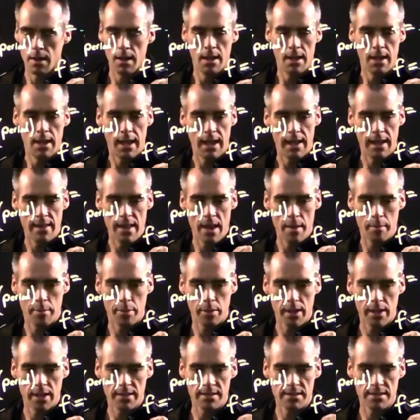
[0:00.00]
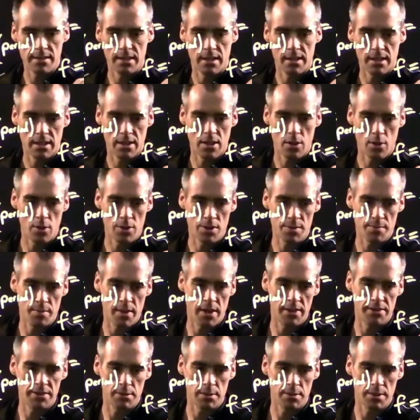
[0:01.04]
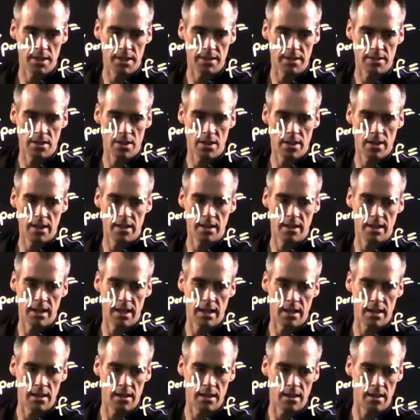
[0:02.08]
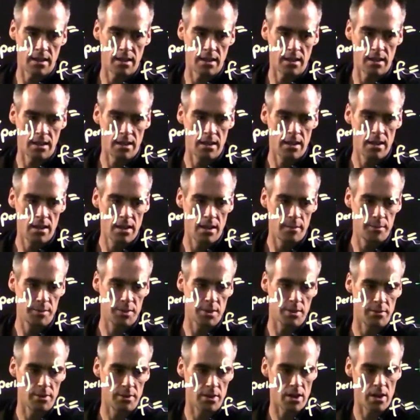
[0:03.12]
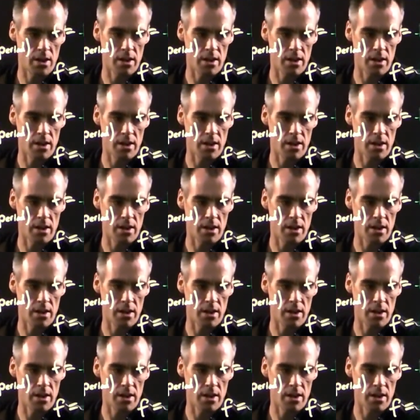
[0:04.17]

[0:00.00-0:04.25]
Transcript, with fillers: And that plus is going to correspond to when that target and the observer are